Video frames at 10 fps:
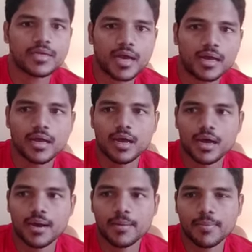
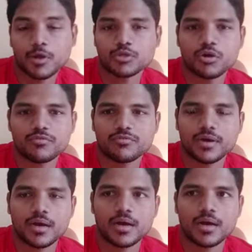Because
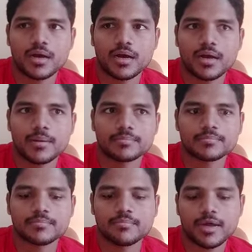of
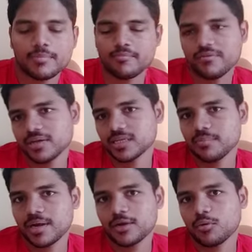my first
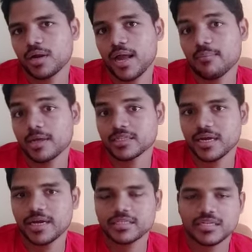company, I don't have much
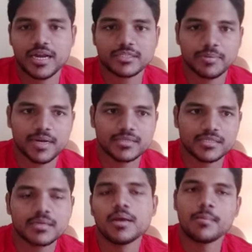industrial
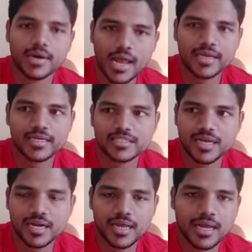experiences, but I can
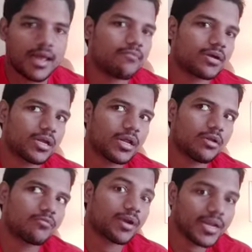share, like I have worked on
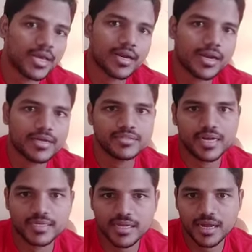around 1 year
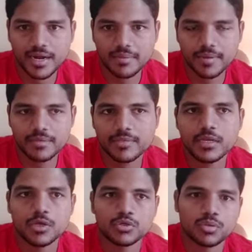in the ADP,
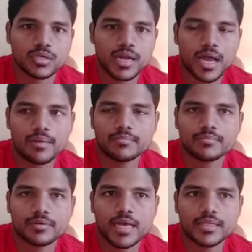so that
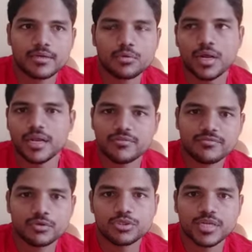I think good
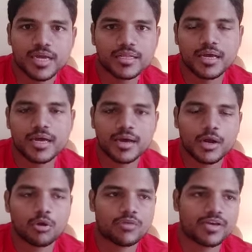enough to share the
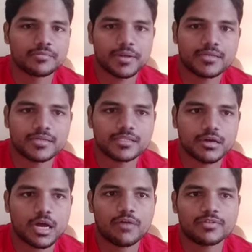lot of
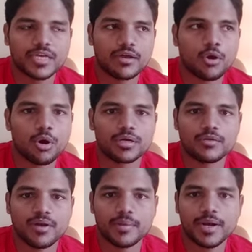experiences which I
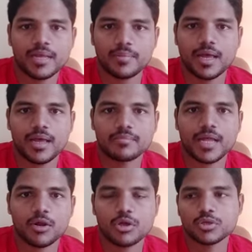got from ADP,
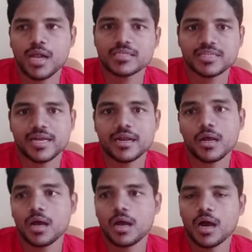and also I'll share
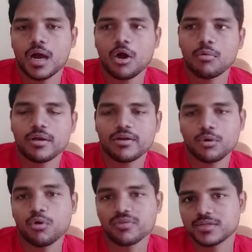how my
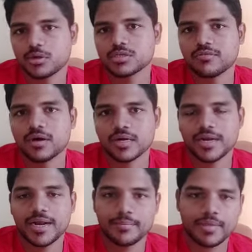co-friends also worked
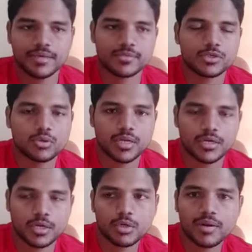in ADP, so
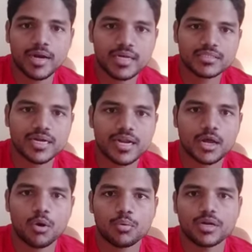that you might understand
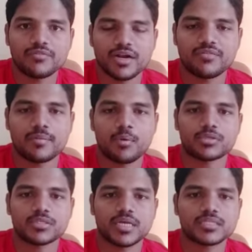like how different
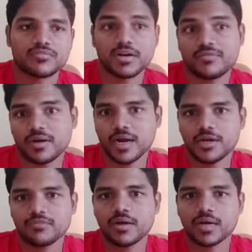projects has different
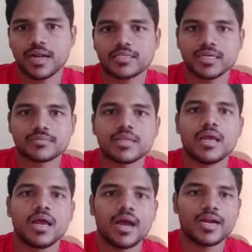kind of work culture
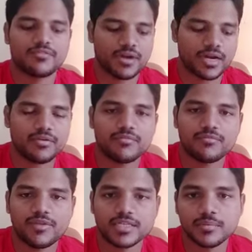and different
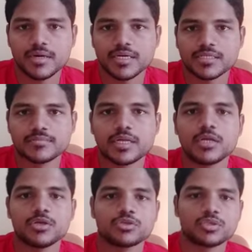flexibilities.
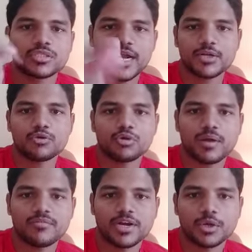So stay tuned to
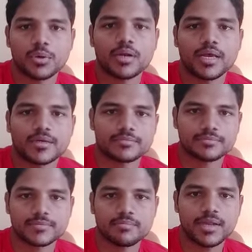my video. Like,
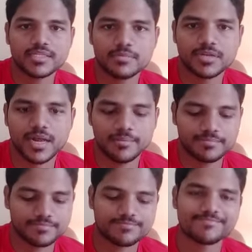please subscribe.
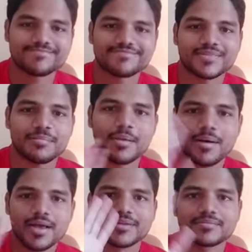Bye
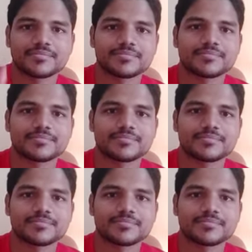bye.